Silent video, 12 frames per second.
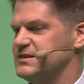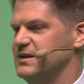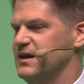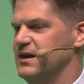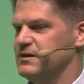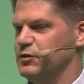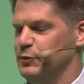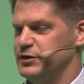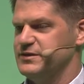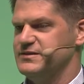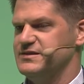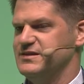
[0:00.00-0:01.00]

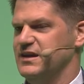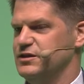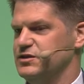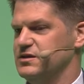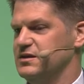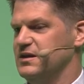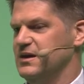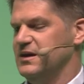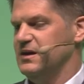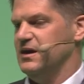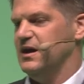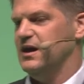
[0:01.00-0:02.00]
Commoditization,
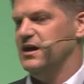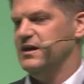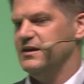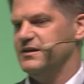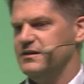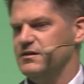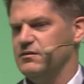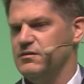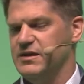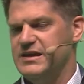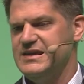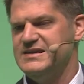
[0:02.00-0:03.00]

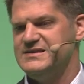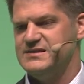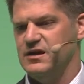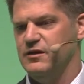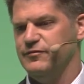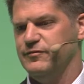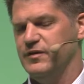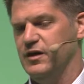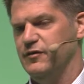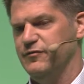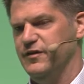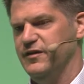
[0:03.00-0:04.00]
ease
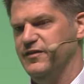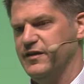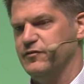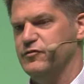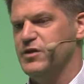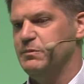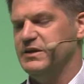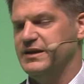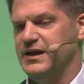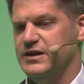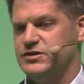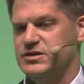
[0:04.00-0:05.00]
of effectively
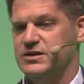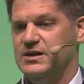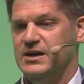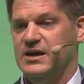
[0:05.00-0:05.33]
replication